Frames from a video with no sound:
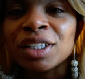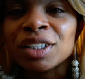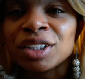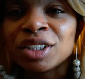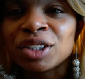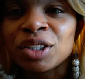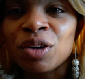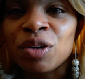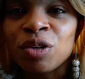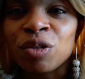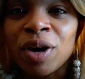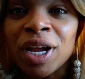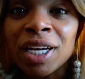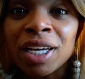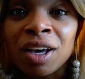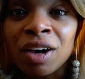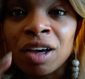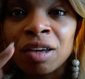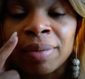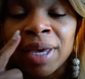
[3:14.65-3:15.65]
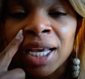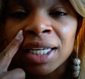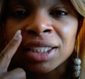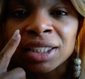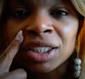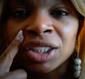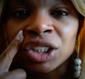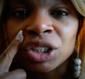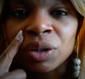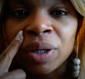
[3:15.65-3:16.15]
So right now, I'm
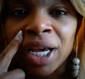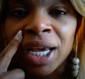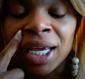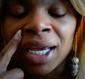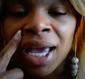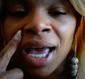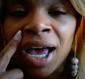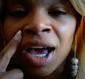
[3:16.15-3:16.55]
actually trying